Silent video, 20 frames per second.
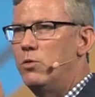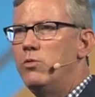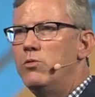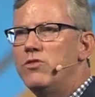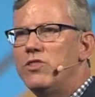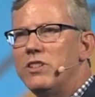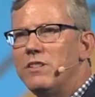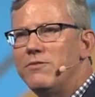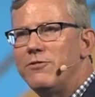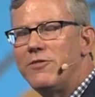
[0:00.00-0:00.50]

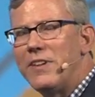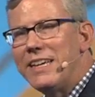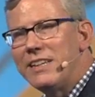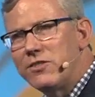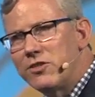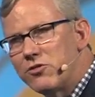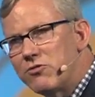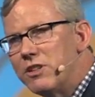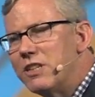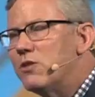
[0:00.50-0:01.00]
who's in
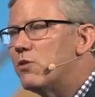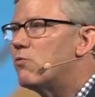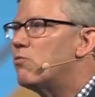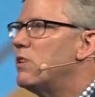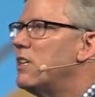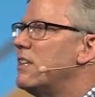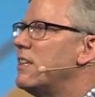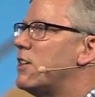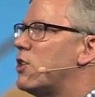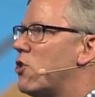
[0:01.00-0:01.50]
phase three? They're
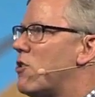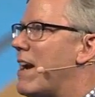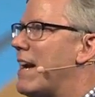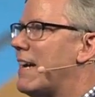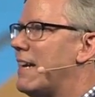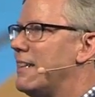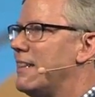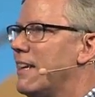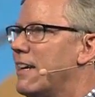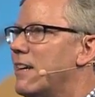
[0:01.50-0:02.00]
really
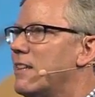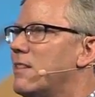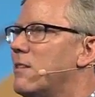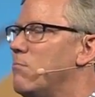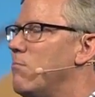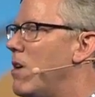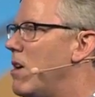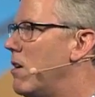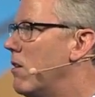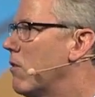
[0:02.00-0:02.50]
cranking. They got the
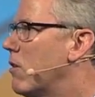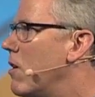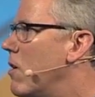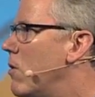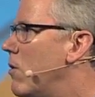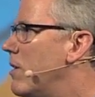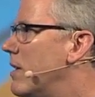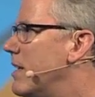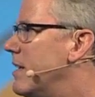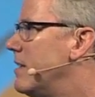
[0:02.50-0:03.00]
model
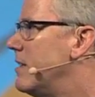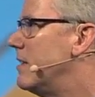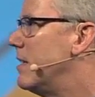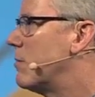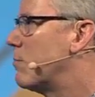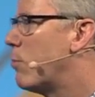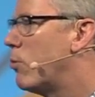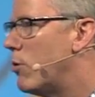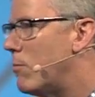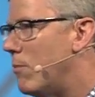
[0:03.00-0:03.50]
going, and they're
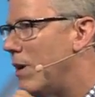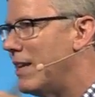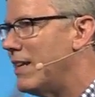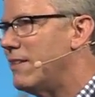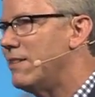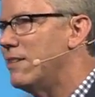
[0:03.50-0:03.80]
pouring money